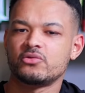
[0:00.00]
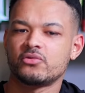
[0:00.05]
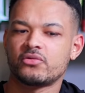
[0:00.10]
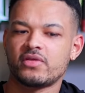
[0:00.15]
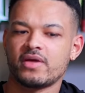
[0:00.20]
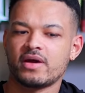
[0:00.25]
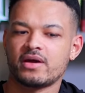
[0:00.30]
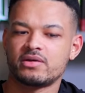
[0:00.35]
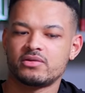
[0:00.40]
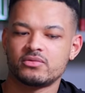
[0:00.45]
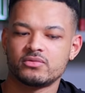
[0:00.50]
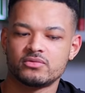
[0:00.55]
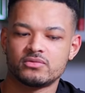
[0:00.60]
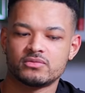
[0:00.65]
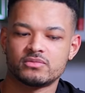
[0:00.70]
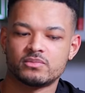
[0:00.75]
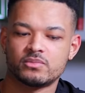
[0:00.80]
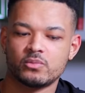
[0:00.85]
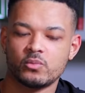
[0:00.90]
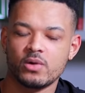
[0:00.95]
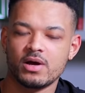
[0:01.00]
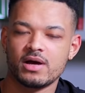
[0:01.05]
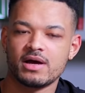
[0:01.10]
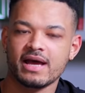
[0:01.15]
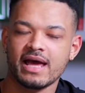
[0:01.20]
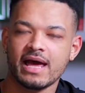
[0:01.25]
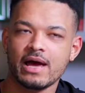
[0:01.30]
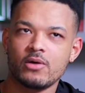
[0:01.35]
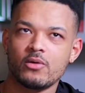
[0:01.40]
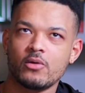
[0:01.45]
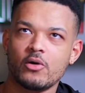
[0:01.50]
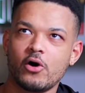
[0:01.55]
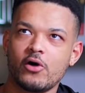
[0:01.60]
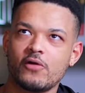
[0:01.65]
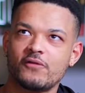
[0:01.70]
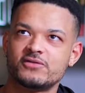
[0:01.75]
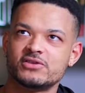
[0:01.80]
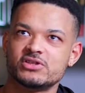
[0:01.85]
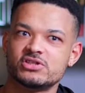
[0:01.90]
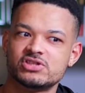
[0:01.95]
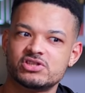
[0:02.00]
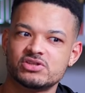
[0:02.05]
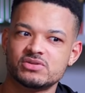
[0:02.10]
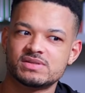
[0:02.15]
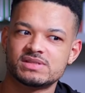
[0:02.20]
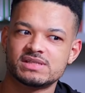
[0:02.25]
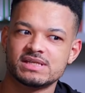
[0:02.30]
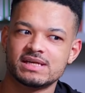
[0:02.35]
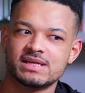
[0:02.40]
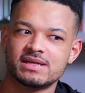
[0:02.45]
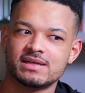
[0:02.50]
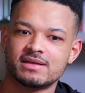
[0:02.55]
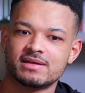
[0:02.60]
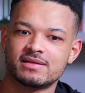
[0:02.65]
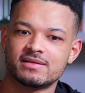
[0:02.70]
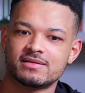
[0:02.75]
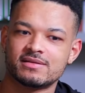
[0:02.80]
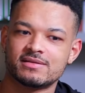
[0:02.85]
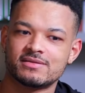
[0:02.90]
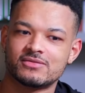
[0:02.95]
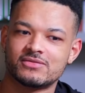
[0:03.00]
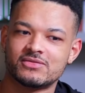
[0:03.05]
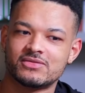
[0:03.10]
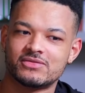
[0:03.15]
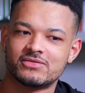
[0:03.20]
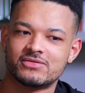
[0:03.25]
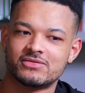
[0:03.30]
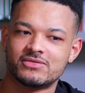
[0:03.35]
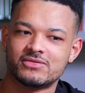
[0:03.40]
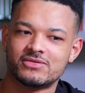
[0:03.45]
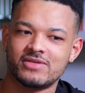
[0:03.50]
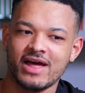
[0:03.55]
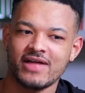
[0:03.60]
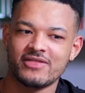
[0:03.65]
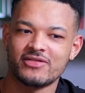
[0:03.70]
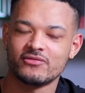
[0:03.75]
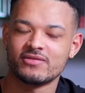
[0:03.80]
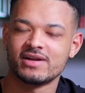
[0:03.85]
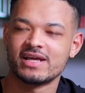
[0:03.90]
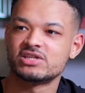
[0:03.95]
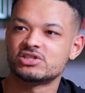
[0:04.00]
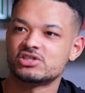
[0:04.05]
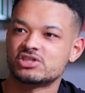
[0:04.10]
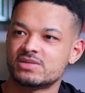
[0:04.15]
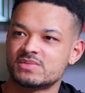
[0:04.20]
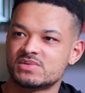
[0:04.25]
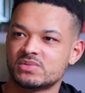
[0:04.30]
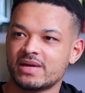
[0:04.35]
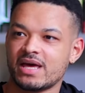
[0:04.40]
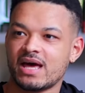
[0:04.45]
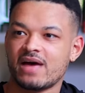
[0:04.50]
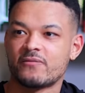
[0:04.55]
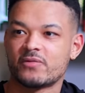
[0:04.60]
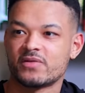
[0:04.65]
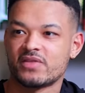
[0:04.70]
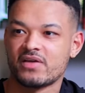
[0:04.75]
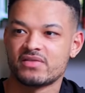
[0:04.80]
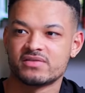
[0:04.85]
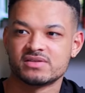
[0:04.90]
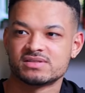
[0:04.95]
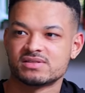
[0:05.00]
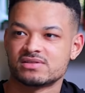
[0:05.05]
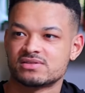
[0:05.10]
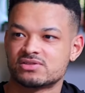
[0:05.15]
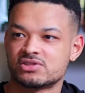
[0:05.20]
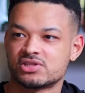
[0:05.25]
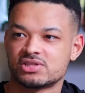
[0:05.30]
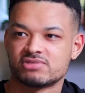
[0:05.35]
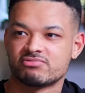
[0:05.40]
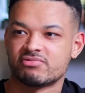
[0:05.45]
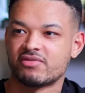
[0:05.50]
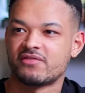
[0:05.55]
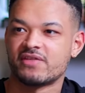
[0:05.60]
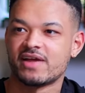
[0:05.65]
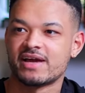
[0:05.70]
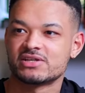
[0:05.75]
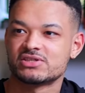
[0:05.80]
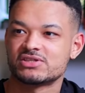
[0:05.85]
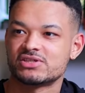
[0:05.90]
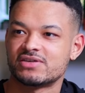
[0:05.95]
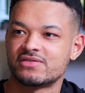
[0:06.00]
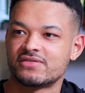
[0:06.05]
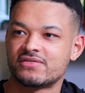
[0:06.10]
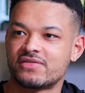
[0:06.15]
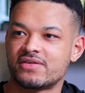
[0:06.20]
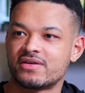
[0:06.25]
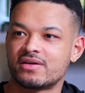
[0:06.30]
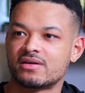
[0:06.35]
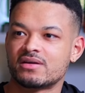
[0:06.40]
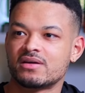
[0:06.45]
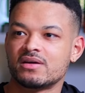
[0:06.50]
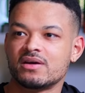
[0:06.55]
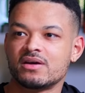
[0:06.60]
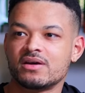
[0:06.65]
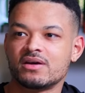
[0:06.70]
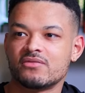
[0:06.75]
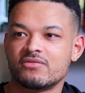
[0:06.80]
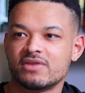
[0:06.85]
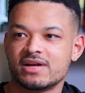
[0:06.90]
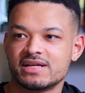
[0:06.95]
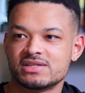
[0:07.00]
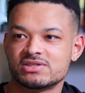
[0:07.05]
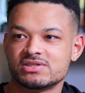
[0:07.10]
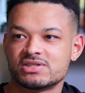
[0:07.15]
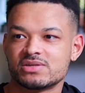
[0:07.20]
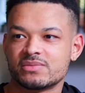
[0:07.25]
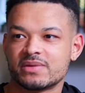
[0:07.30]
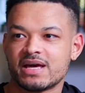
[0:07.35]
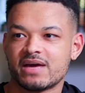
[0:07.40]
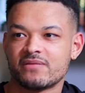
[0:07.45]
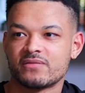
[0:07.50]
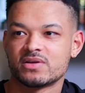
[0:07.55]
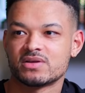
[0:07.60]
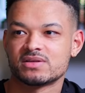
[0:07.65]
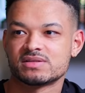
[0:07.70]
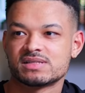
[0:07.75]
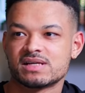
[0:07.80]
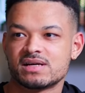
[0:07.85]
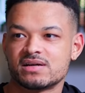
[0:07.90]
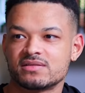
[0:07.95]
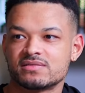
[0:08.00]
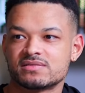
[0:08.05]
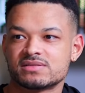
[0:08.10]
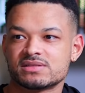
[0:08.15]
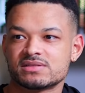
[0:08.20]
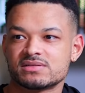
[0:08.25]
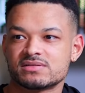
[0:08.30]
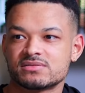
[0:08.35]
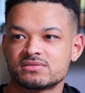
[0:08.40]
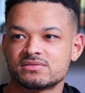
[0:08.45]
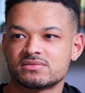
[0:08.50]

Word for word: your in your work, how often do you see that the relationships we have with others are just a reflection of the relationship we have with ourselves?